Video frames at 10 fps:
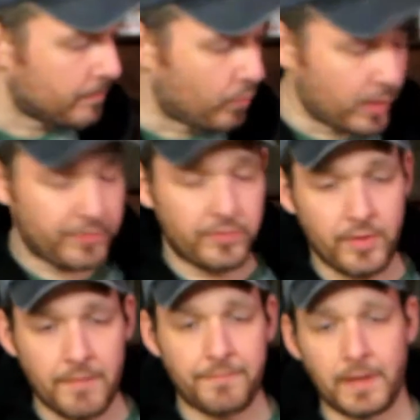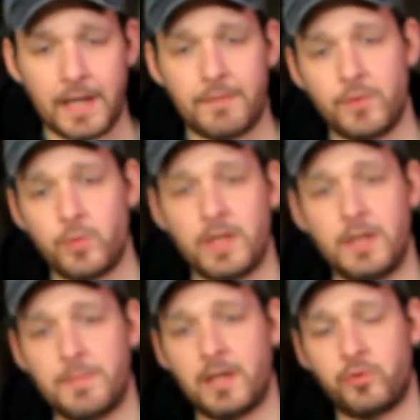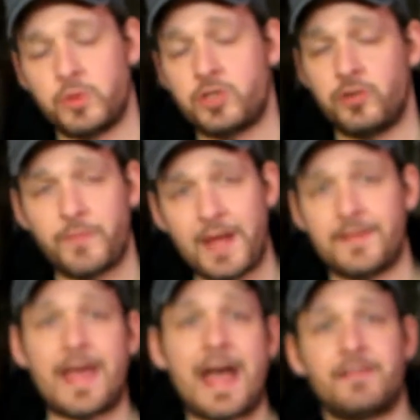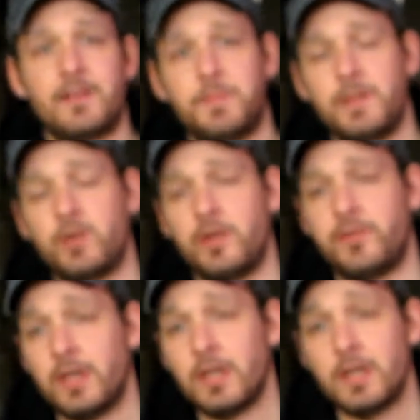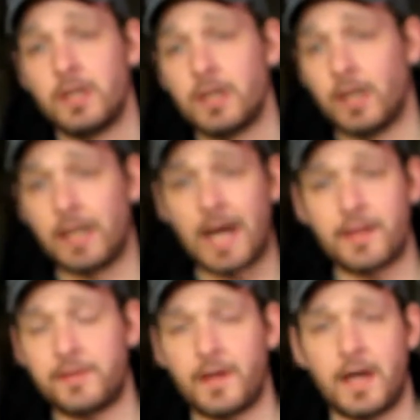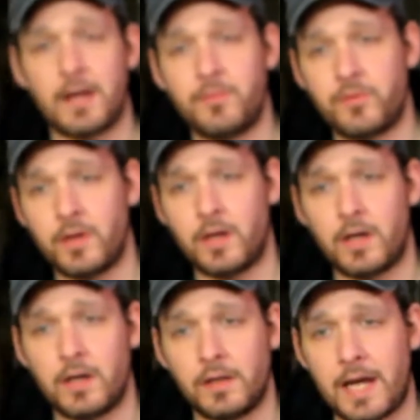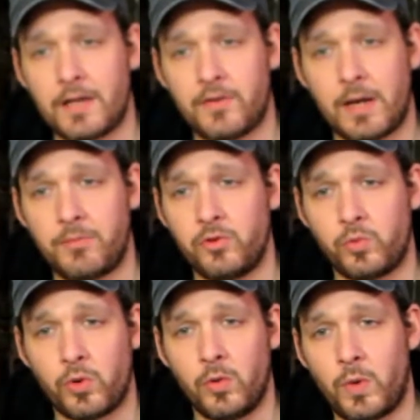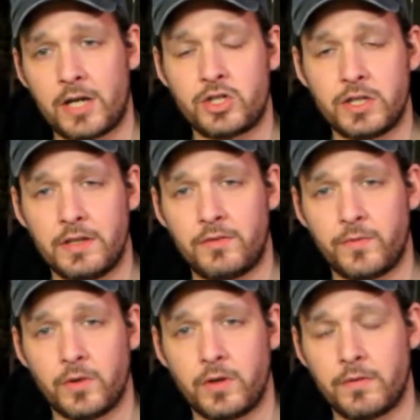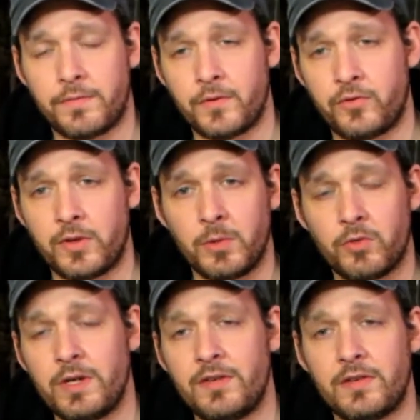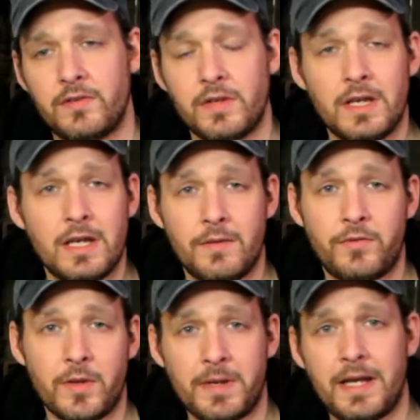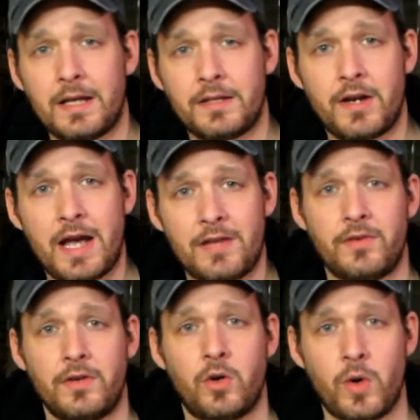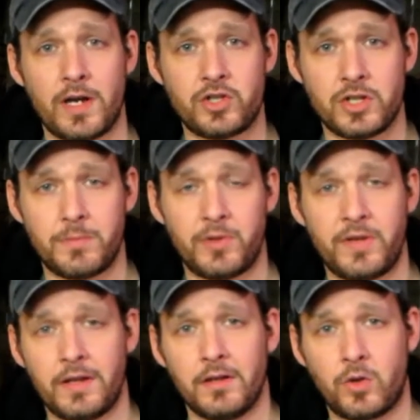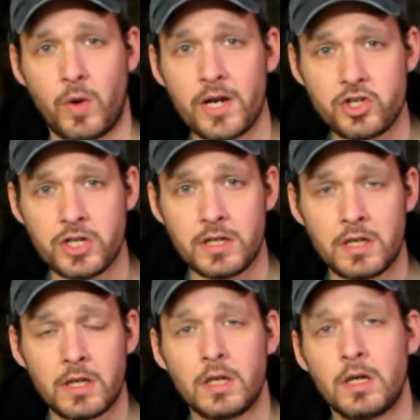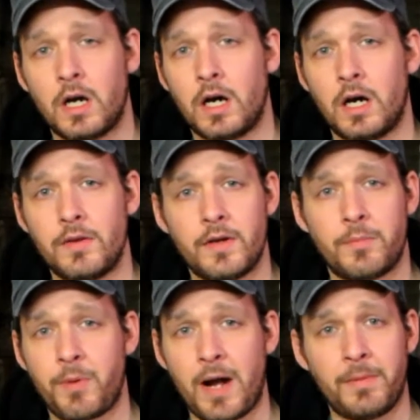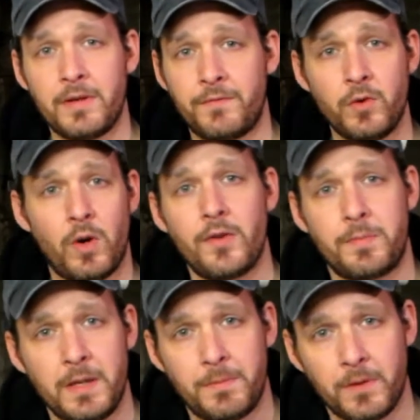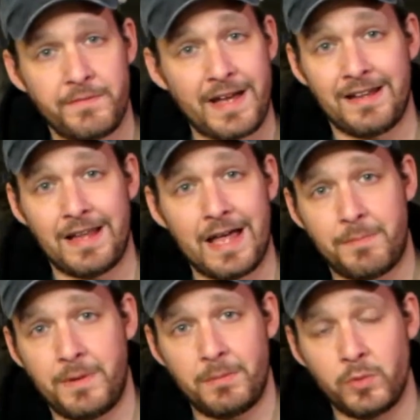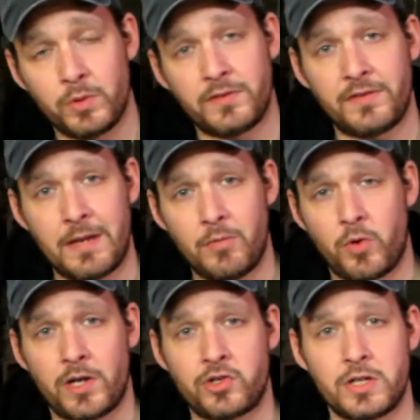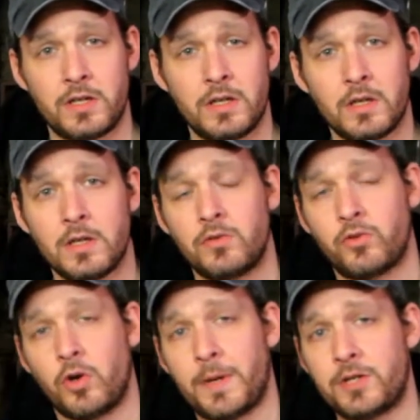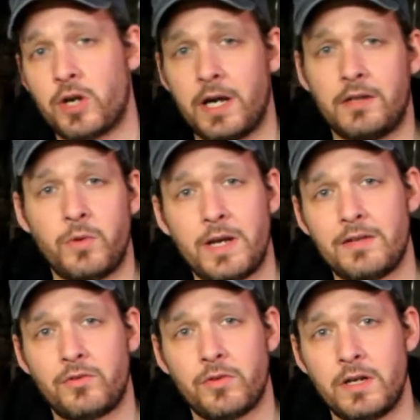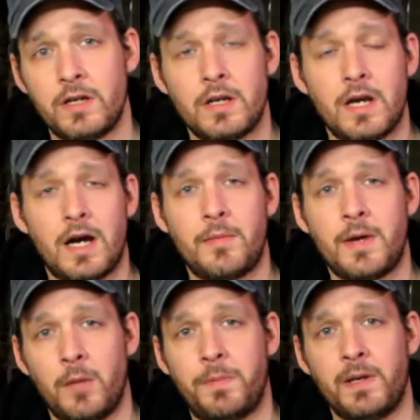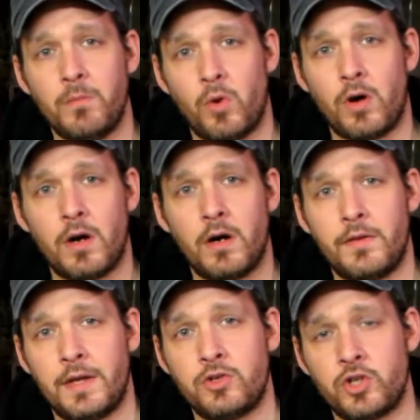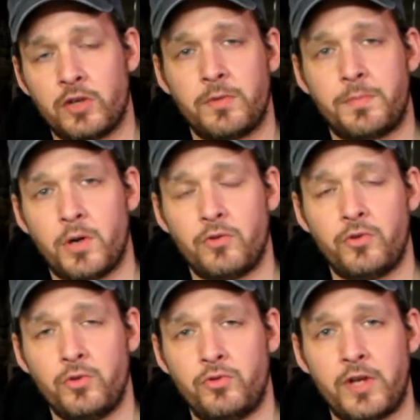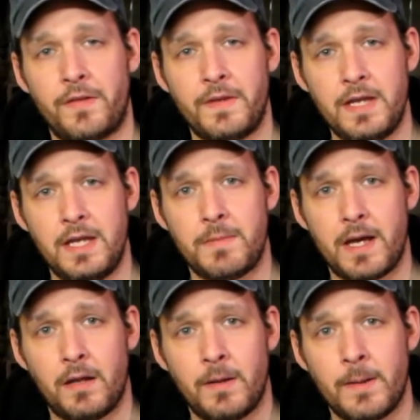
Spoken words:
with stuff like viewer emails, which is fantastic because a lot of times, since we're all watching this for similar reasons, if somebody out there has a question, a particular question, there are probably a few other people, if not a lot of people, with the same question. So by trying to answer it, I'm helping more than just the person who sent the email.